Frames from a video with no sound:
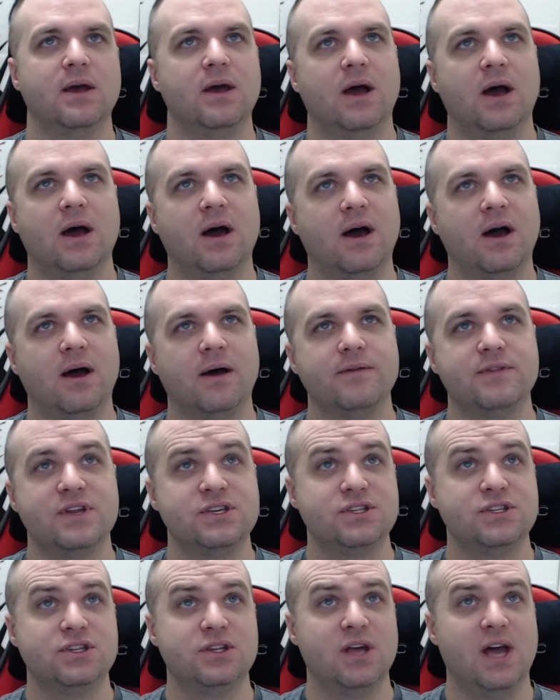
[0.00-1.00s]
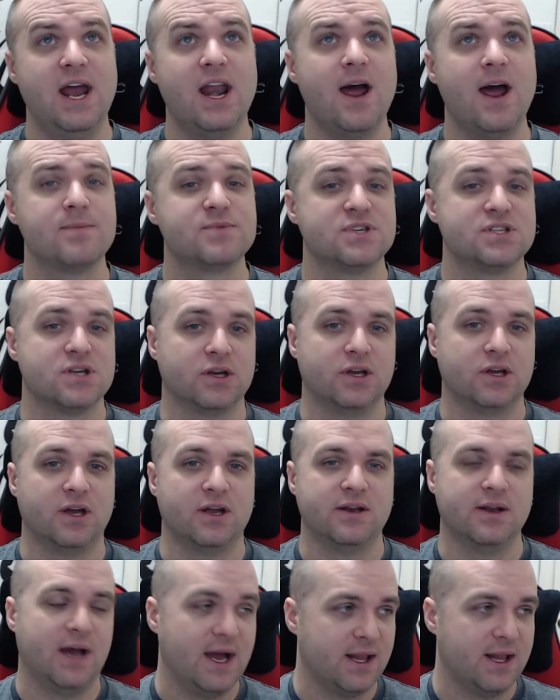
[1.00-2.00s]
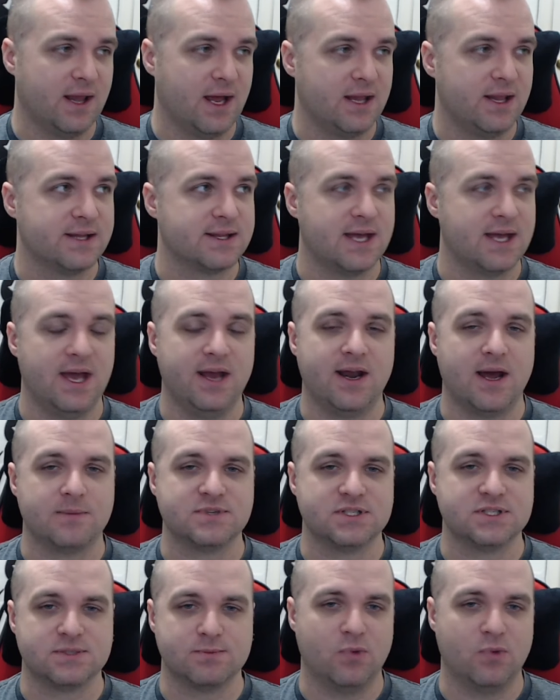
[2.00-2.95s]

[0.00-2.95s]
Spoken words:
The head options are good. I like the head options.